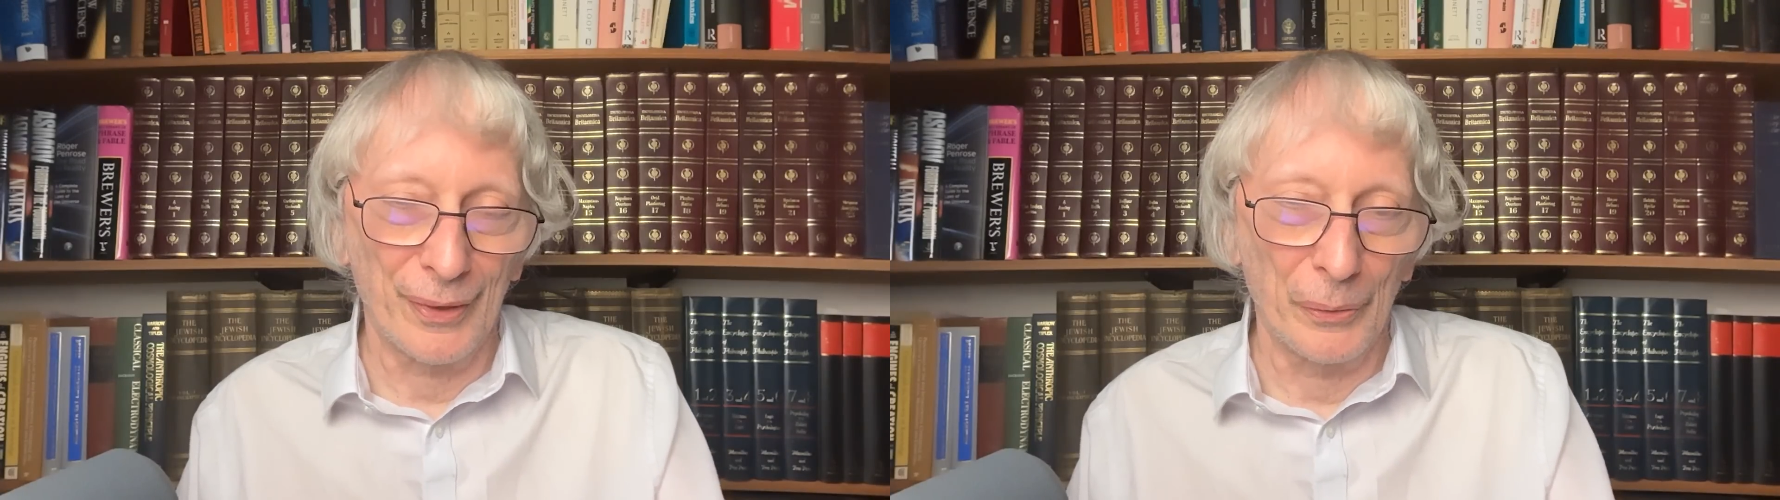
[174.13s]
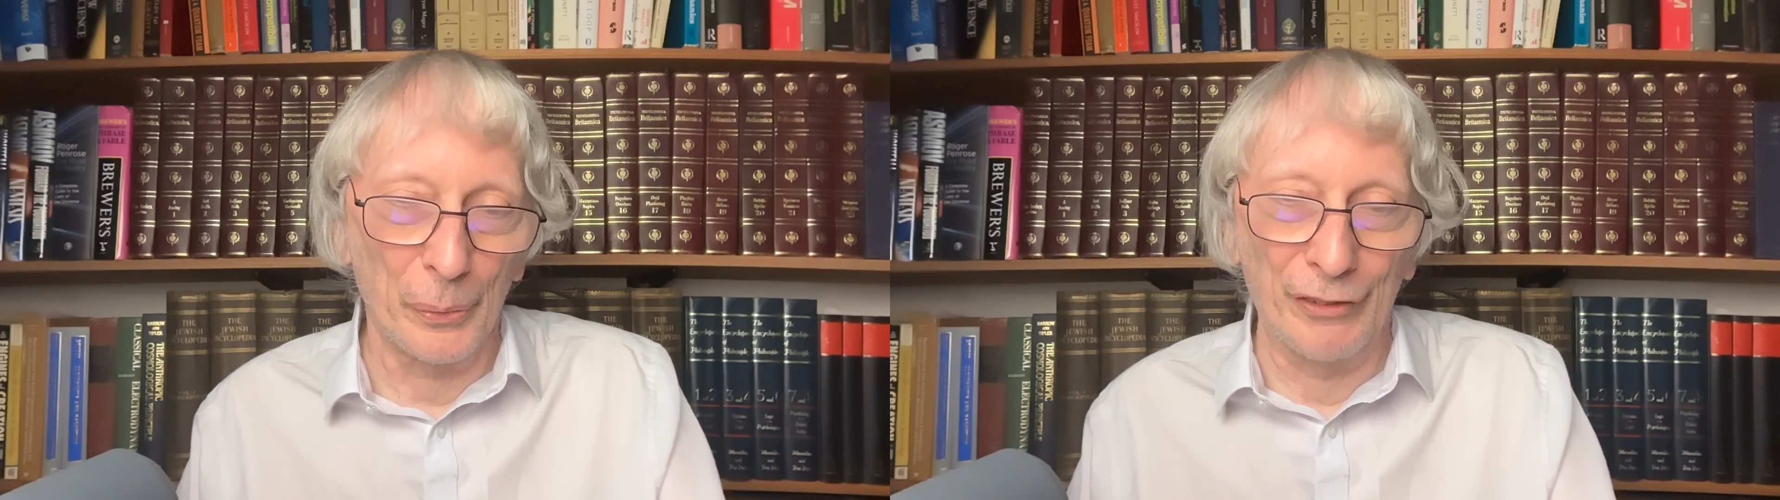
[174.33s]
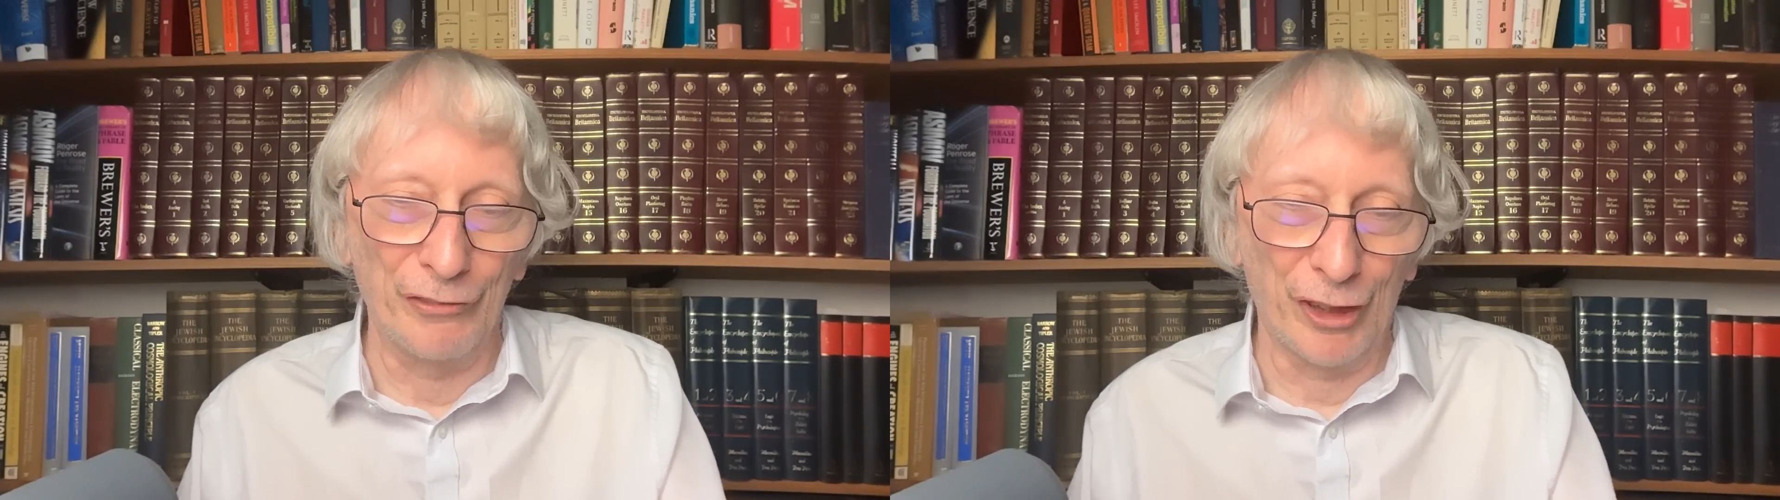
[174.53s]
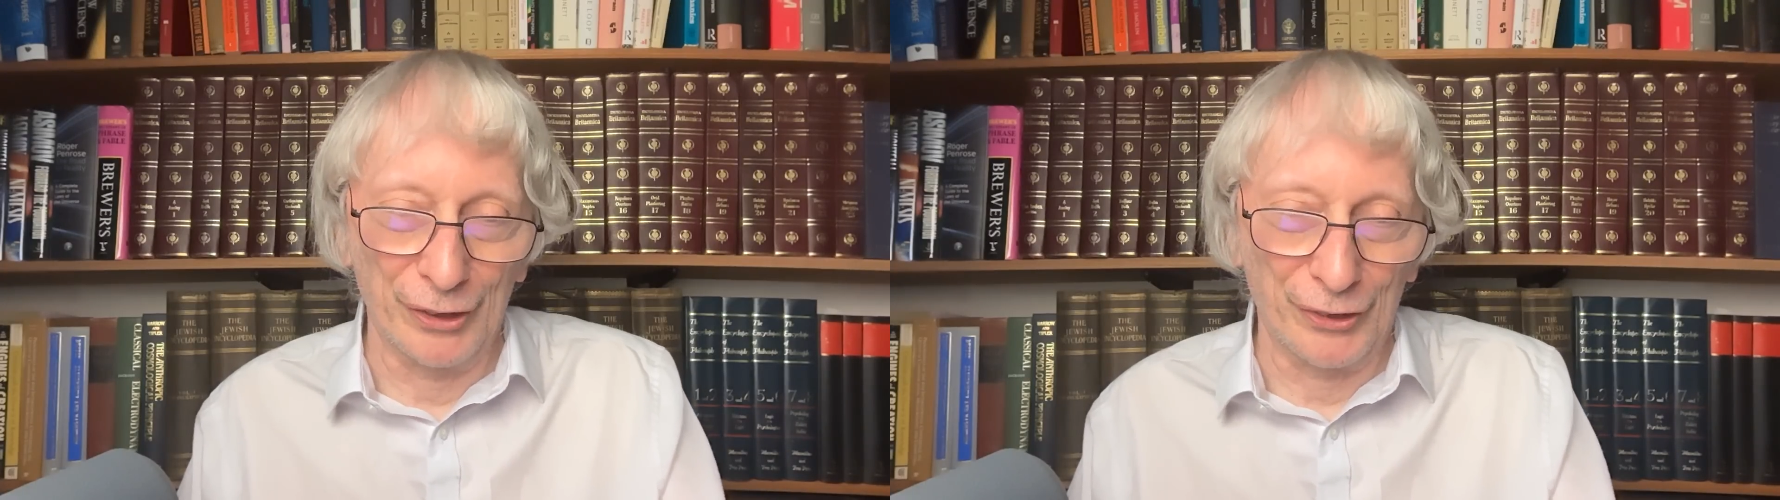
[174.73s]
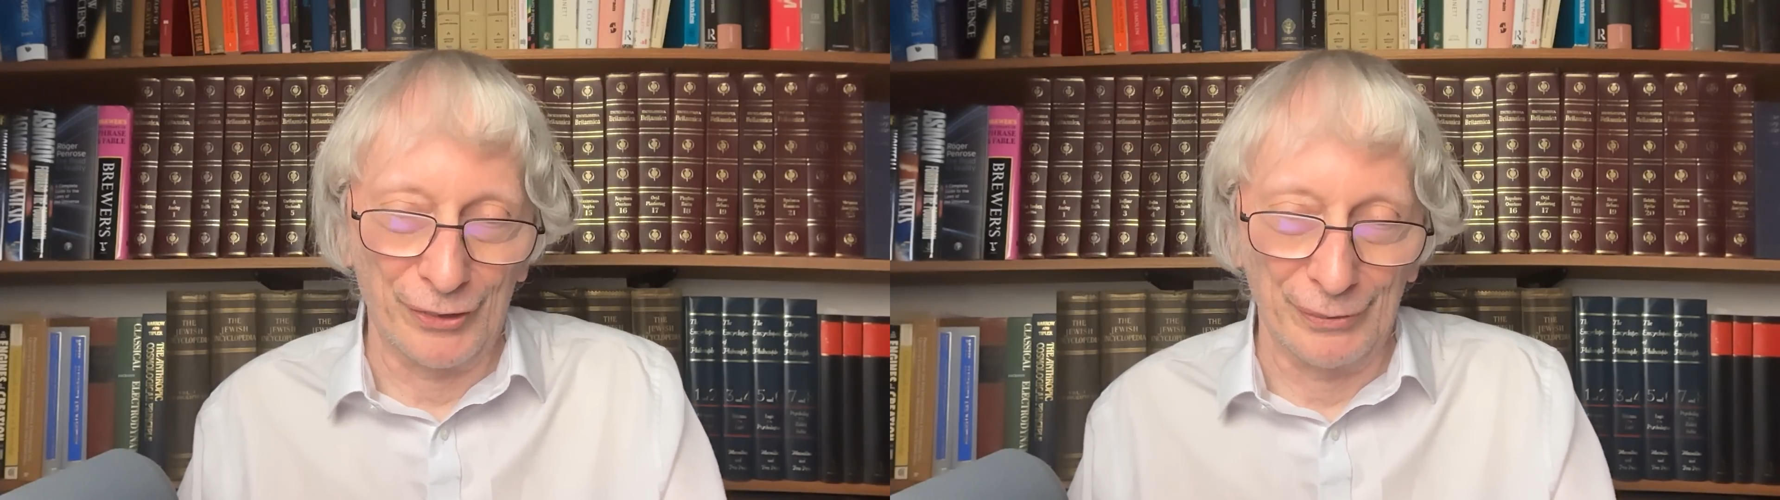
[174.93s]
wave
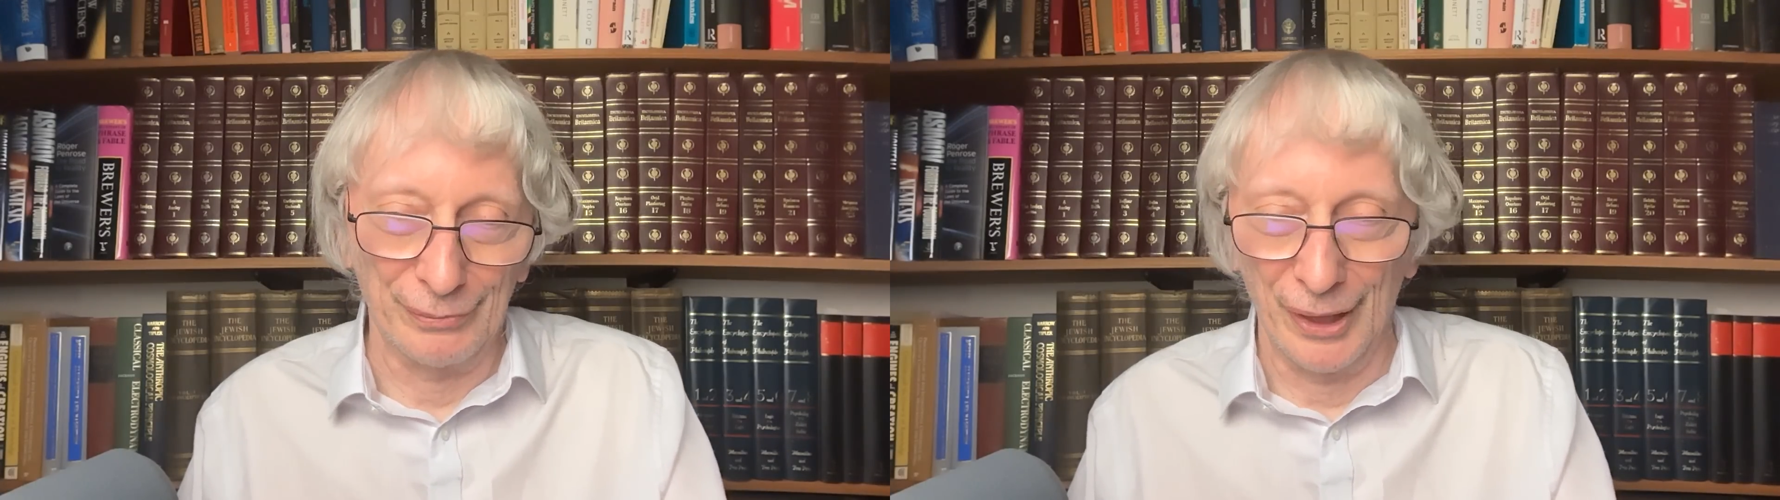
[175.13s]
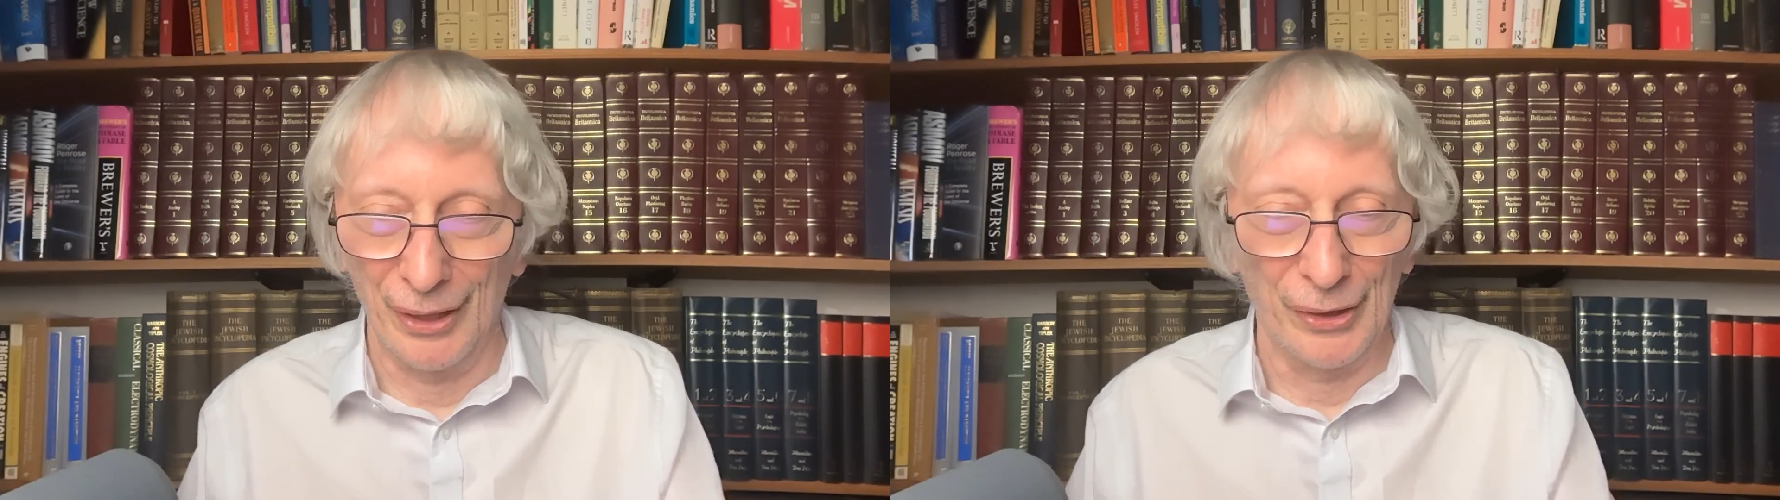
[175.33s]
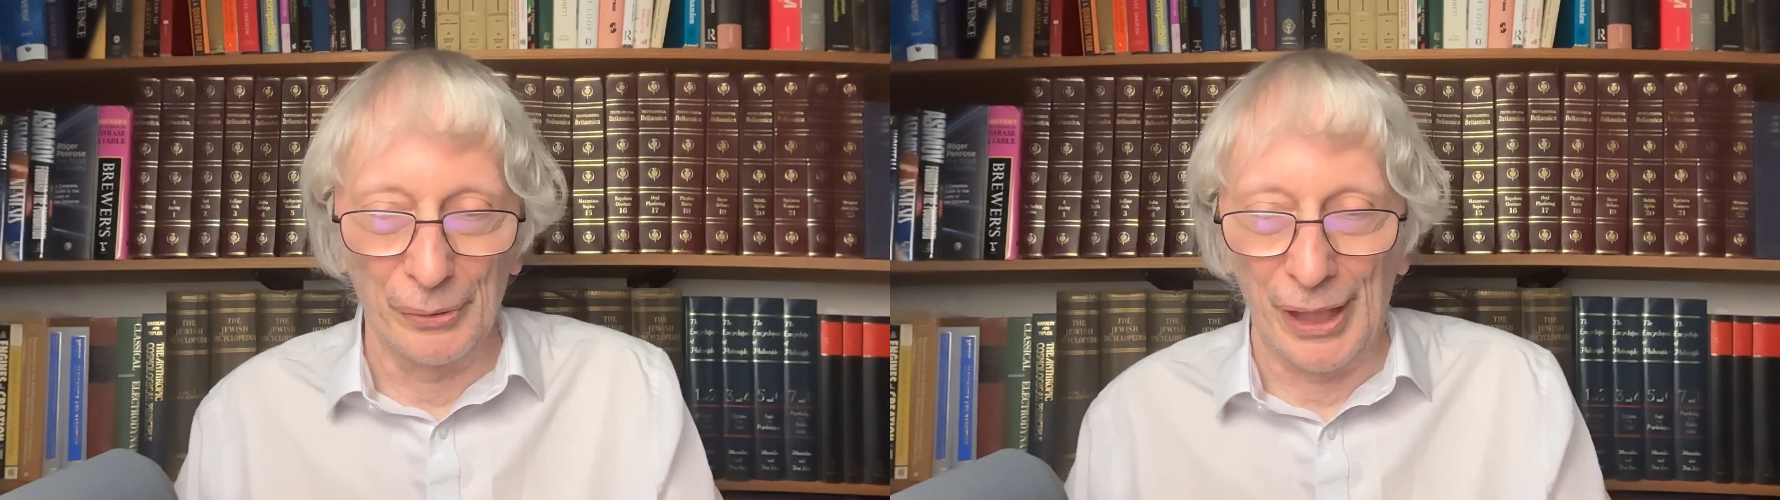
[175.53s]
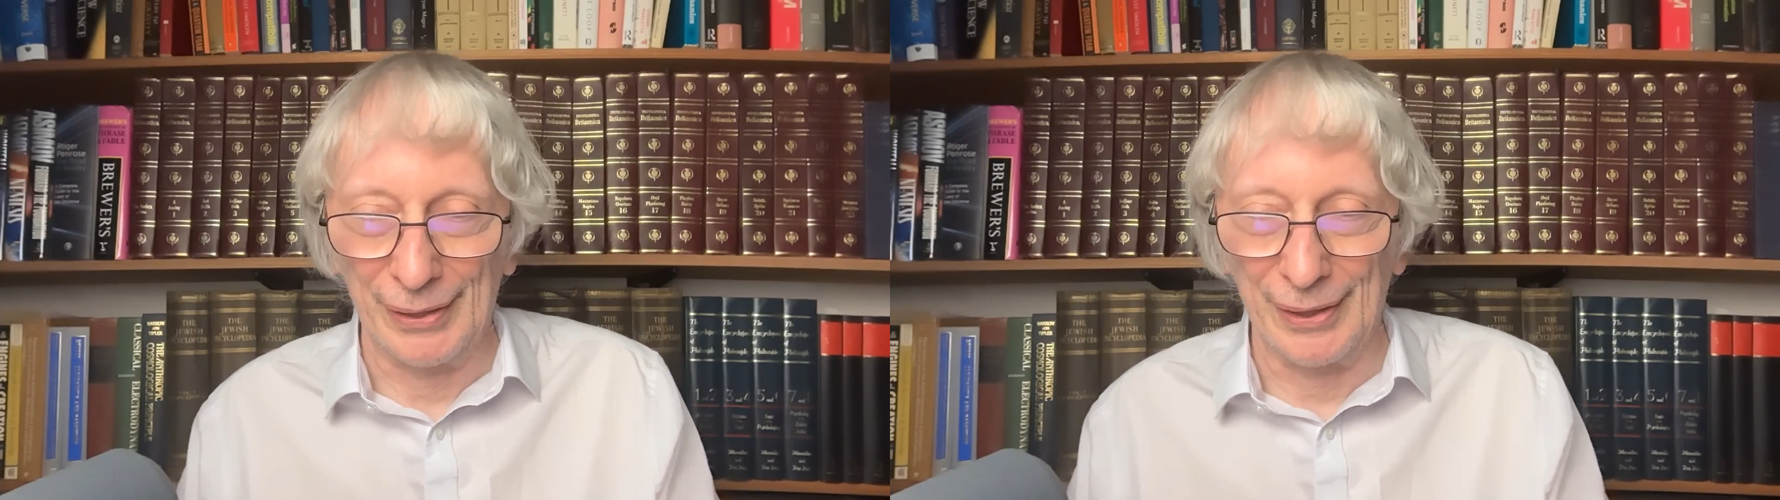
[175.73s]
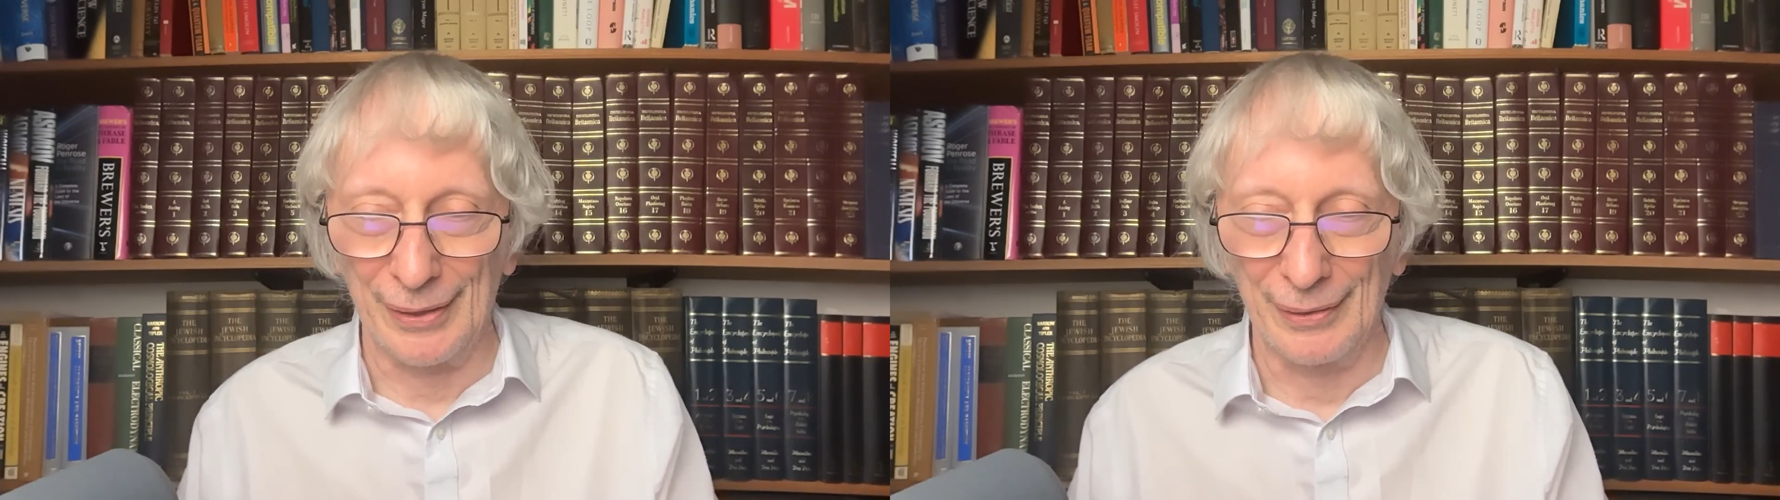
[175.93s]
function than the
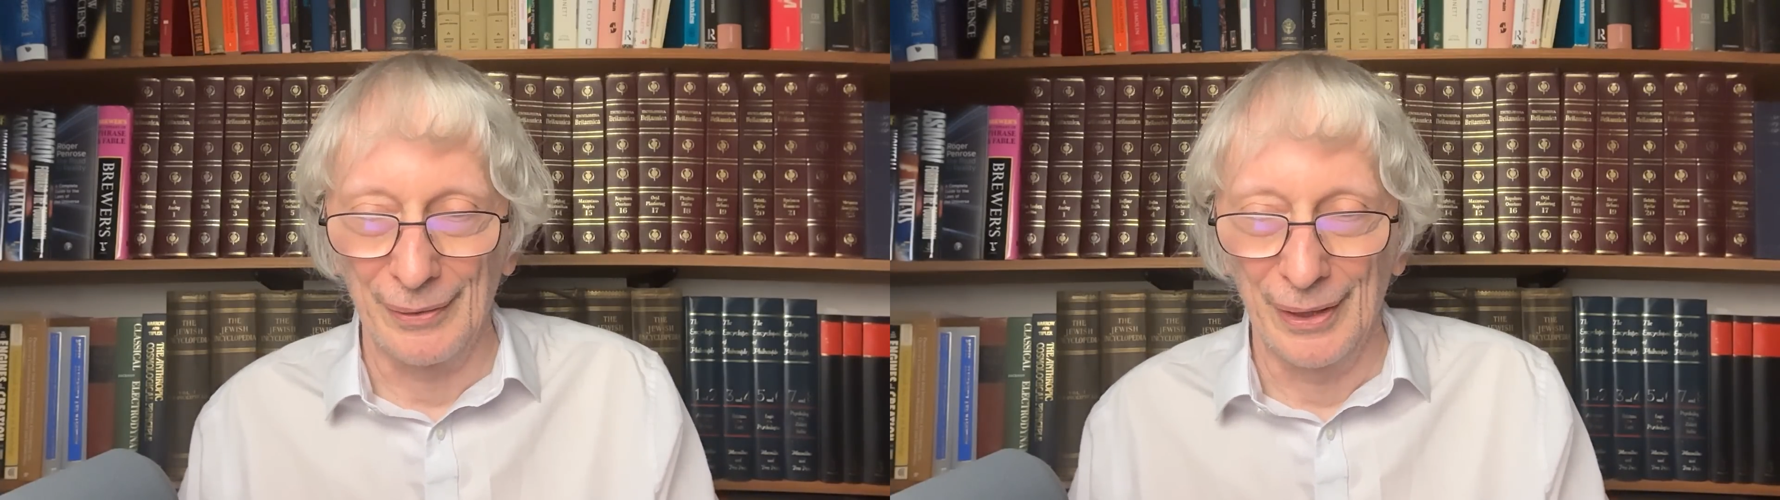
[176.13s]
rest.